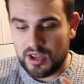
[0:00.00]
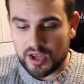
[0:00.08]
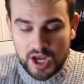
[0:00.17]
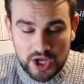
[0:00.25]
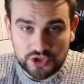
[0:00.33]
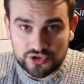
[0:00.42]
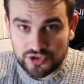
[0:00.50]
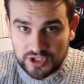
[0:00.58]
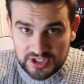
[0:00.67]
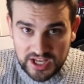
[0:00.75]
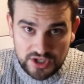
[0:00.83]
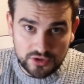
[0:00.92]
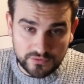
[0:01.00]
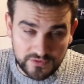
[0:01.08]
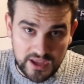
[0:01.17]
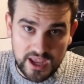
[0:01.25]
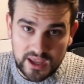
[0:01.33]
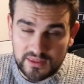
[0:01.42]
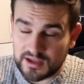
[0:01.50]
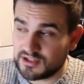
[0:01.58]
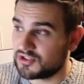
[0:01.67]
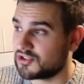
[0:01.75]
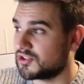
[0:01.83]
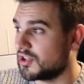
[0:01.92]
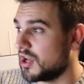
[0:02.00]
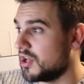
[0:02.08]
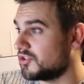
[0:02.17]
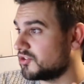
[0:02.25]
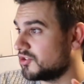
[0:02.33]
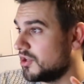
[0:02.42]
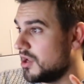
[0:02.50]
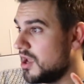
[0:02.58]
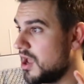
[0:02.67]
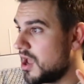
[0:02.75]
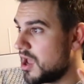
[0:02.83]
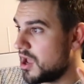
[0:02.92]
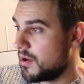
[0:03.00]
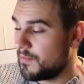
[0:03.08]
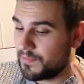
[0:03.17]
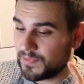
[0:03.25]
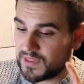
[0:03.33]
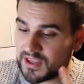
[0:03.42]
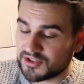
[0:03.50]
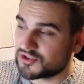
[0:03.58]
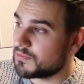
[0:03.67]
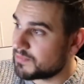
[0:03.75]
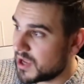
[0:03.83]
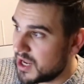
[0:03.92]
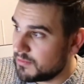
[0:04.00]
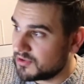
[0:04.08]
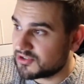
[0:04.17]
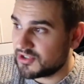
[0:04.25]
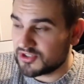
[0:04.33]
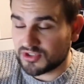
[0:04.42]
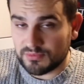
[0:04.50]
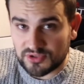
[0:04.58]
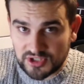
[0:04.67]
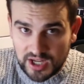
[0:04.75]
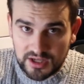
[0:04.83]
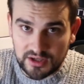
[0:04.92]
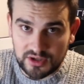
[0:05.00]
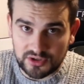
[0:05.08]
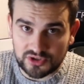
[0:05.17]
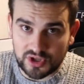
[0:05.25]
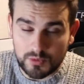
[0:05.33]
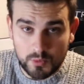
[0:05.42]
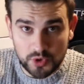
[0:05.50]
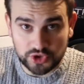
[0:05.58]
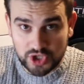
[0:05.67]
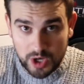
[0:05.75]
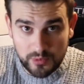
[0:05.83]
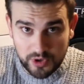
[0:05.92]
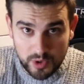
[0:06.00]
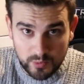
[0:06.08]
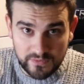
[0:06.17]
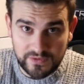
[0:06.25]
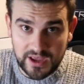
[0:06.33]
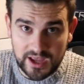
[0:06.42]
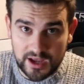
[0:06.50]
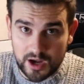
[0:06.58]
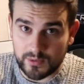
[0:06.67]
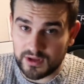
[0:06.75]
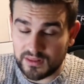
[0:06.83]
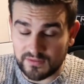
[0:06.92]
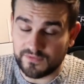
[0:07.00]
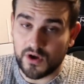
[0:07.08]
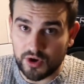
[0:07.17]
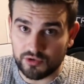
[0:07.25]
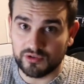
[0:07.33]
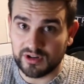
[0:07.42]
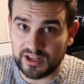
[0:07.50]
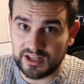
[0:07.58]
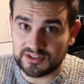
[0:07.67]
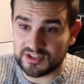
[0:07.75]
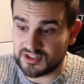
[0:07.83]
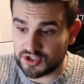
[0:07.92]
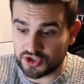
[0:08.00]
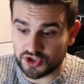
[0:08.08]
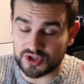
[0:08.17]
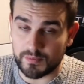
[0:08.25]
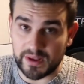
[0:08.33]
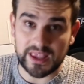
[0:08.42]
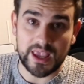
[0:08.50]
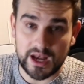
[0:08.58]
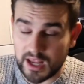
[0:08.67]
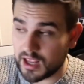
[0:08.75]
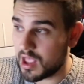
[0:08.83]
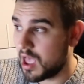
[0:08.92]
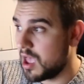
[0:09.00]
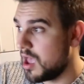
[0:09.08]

countries end of year they discuss, the instant payment system status, like what's going on with that. Are we in the final release? Is it just the beginning?